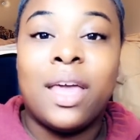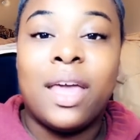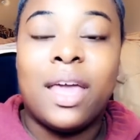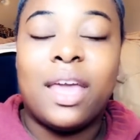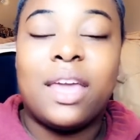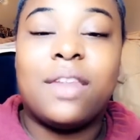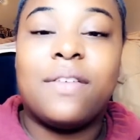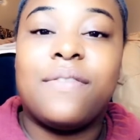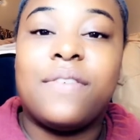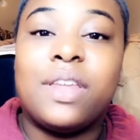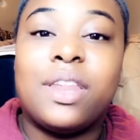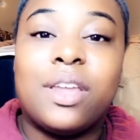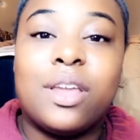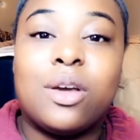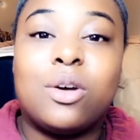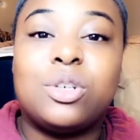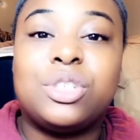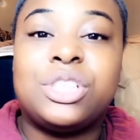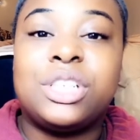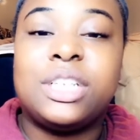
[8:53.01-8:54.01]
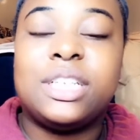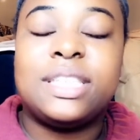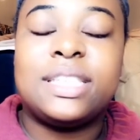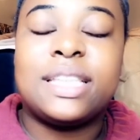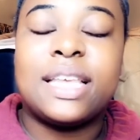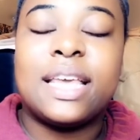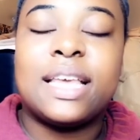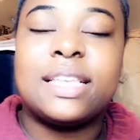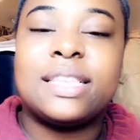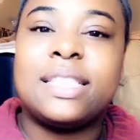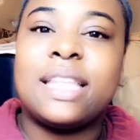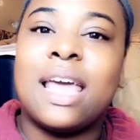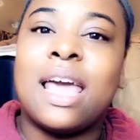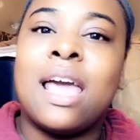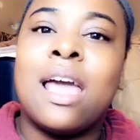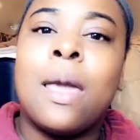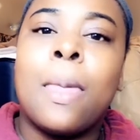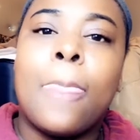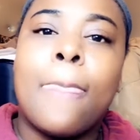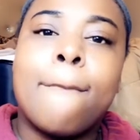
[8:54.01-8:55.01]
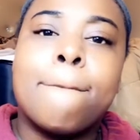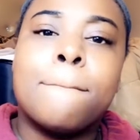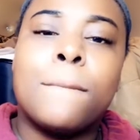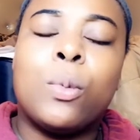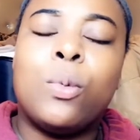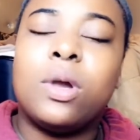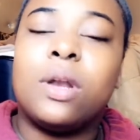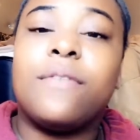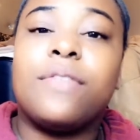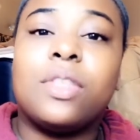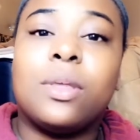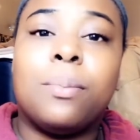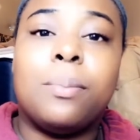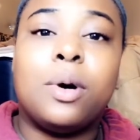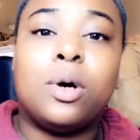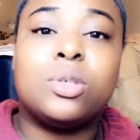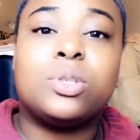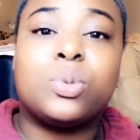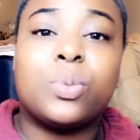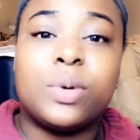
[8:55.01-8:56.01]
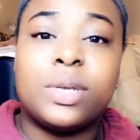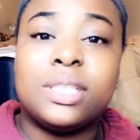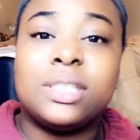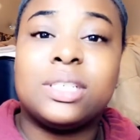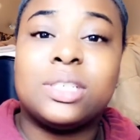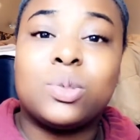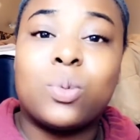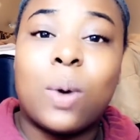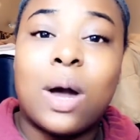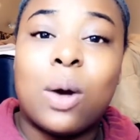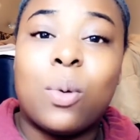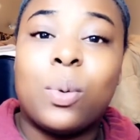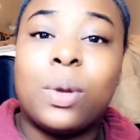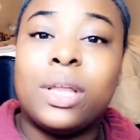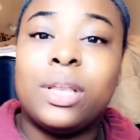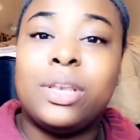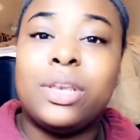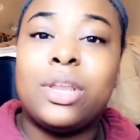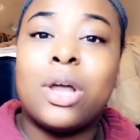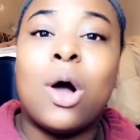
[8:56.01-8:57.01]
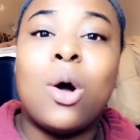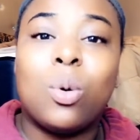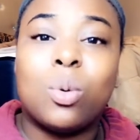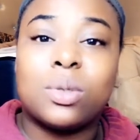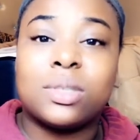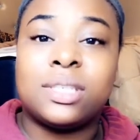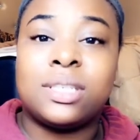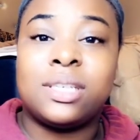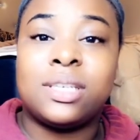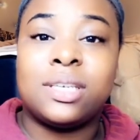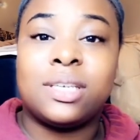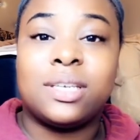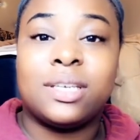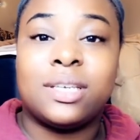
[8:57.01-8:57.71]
In the video, she says that one of the most reasons why we don't